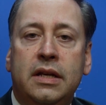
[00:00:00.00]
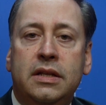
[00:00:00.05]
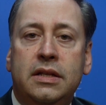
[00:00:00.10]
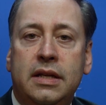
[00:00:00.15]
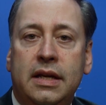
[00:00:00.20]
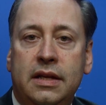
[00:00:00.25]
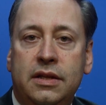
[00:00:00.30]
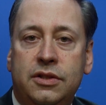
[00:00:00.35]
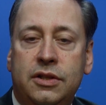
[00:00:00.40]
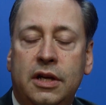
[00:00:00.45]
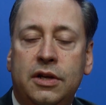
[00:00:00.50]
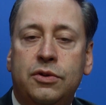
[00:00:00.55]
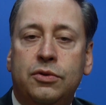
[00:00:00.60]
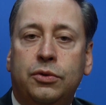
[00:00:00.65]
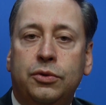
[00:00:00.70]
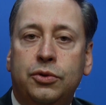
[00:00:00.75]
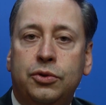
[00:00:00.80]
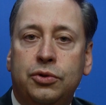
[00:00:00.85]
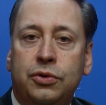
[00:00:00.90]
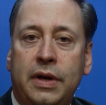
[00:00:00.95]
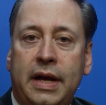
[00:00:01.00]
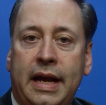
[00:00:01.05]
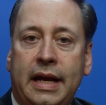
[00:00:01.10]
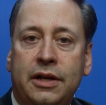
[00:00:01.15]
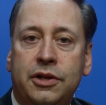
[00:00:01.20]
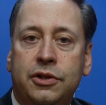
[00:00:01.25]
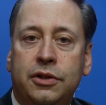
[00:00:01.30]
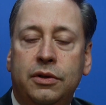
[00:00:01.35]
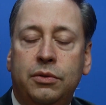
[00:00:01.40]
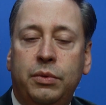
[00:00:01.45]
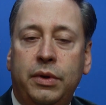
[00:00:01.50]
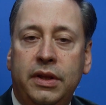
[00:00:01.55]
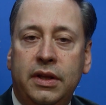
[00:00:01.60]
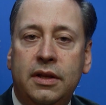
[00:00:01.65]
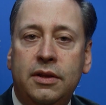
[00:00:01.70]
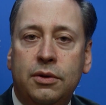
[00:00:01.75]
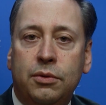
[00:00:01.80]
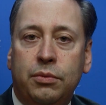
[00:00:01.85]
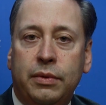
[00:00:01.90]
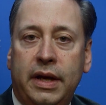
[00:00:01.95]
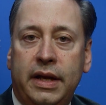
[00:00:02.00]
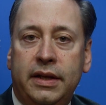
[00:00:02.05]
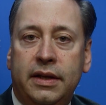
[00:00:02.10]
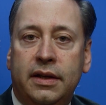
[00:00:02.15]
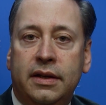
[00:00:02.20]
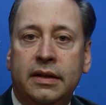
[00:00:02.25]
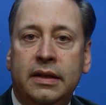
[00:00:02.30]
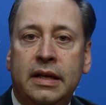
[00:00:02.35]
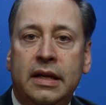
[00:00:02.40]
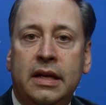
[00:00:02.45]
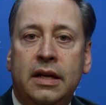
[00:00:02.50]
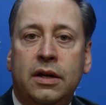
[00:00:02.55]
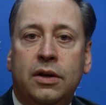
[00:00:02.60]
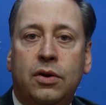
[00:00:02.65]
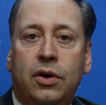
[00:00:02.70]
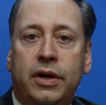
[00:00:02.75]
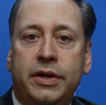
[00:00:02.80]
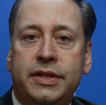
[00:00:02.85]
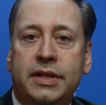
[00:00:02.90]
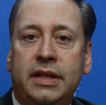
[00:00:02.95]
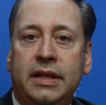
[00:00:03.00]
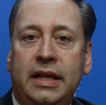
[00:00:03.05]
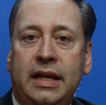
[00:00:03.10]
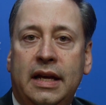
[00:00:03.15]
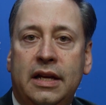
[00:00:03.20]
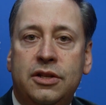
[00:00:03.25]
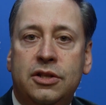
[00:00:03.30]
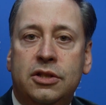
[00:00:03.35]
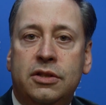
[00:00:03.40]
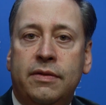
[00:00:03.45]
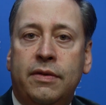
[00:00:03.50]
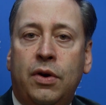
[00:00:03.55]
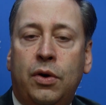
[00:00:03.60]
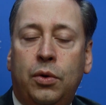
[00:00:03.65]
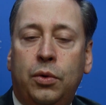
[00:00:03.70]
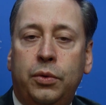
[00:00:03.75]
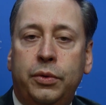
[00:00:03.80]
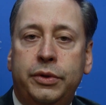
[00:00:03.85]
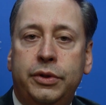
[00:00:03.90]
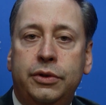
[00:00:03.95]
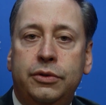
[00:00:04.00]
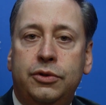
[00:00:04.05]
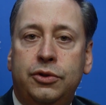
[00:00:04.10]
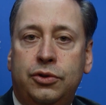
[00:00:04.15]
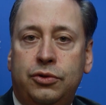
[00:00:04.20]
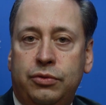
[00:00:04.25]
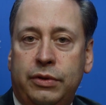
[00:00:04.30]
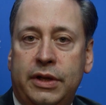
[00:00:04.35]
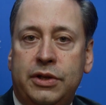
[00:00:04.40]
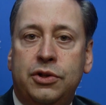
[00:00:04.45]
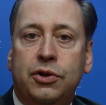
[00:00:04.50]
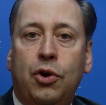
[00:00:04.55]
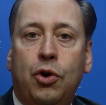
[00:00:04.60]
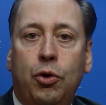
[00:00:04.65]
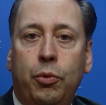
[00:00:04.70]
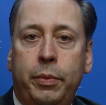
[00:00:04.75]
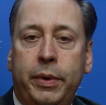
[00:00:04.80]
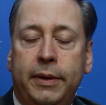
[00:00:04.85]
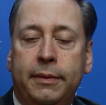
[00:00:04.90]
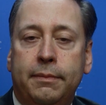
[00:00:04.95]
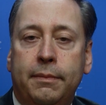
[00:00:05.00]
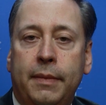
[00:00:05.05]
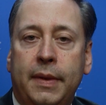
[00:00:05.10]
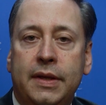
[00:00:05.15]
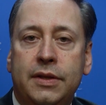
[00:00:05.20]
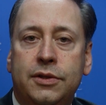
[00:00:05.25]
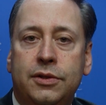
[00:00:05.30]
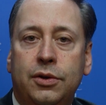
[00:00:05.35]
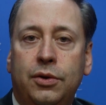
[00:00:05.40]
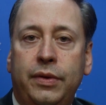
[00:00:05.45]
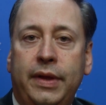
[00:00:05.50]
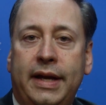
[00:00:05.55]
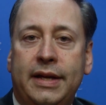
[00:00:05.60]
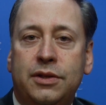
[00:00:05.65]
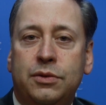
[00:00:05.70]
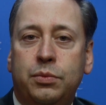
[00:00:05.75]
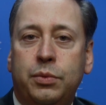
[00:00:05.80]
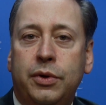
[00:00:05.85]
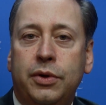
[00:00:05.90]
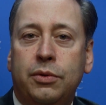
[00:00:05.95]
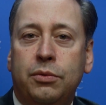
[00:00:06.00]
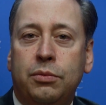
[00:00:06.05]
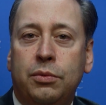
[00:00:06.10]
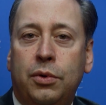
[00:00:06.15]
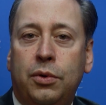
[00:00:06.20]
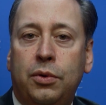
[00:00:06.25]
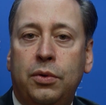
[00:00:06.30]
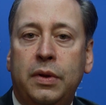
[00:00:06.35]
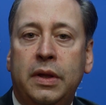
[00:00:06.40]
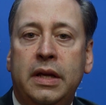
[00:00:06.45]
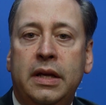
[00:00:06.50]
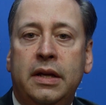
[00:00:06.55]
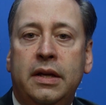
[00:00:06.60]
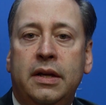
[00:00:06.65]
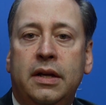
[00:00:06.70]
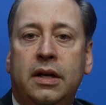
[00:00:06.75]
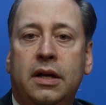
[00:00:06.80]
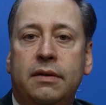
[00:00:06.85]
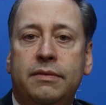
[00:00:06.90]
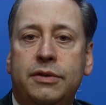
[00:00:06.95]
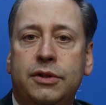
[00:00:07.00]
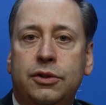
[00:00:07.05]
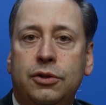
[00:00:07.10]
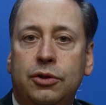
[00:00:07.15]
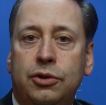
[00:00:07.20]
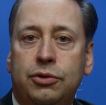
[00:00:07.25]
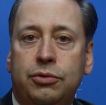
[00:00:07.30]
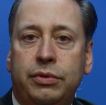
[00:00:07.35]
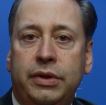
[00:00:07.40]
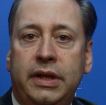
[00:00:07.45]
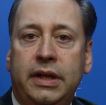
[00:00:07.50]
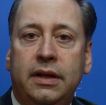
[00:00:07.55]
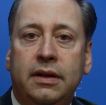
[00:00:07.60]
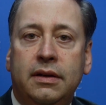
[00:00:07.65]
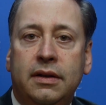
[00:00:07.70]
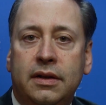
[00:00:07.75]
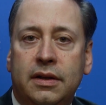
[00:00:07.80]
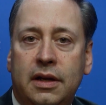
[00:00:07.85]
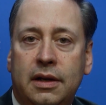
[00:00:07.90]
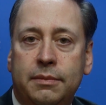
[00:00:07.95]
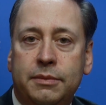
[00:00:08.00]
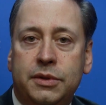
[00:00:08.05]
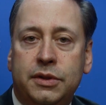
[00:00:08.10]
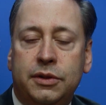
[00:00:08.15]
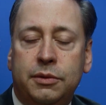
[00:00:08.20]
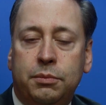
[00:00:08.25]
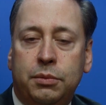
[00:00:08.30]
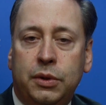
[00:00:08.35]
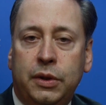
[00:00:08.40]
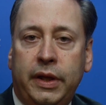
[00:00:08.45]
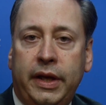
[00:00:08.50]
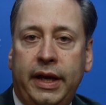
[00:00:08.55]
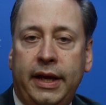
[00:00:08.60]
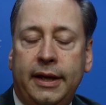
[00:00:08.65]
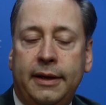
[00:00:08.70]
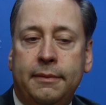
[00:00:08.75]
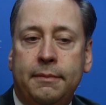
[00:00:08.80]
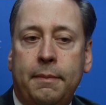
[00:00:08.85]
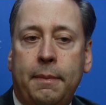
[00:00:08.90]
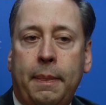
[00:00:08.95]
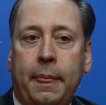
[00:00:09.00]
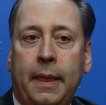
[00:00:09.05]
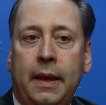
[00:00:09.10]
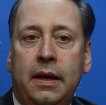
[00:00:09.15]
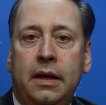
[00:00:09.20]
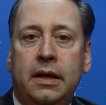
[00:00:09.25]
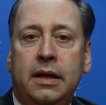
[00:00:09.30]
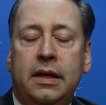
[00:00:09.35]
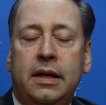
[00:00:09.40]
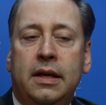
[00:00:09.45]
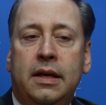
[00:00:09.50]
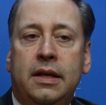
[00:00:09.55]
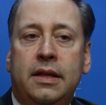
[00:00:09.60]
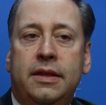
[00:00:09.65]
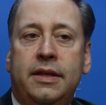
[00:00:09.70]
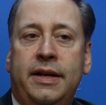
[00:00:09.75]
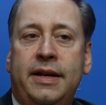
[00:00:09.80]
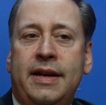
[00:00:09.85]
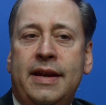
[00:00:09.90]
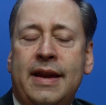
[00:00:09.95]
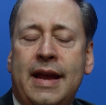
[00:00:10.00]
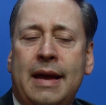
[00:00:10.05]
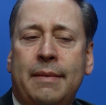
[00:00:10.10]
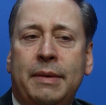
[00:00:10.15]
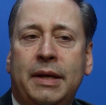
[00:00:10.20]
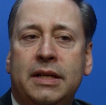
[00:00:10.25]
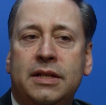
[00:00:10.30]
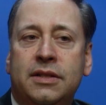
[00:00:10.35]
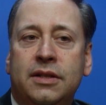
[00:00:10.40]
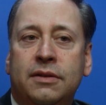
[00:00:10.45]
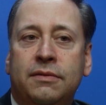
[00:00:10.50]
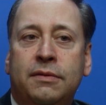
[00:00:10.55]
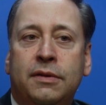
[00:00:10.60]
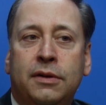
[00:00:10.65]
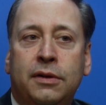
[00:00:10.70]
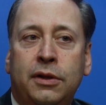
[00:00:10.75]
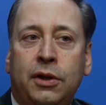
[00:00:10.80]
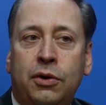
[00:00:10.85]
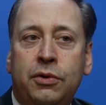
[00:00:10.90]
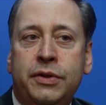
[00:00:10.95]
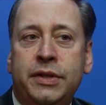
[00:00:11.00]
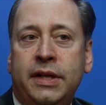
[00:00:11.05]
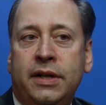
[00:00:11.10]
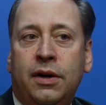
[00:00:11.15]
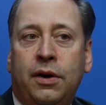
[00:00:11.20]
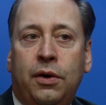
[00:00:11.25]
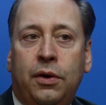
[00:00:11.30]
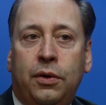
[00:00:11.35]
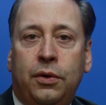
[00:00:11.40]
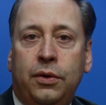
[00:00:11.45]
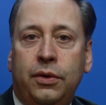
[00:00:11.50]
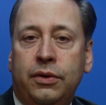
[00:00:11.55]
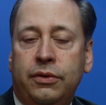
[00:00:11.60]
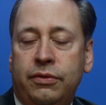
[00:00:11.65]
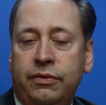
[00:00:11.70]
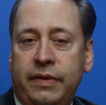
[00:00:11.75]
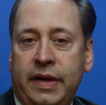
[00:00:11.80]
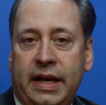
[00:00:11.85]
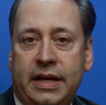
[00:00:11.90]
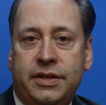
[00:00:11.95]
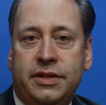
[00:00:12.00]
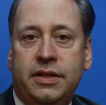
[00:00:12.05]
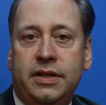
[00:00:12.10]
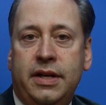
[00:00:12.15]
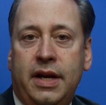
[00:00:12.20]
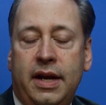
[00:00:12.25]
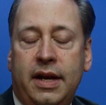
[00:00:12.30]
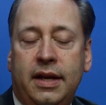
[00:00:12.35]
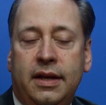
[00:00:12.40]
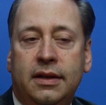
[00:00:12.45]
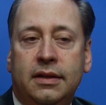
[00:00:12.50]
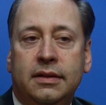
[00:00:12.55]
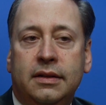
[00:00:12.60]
tangential traction within the retina, causing the edges of the hole to stretch open. And so that's where the role of surgery comes to play. The dynamics of closing a hole are fascinating,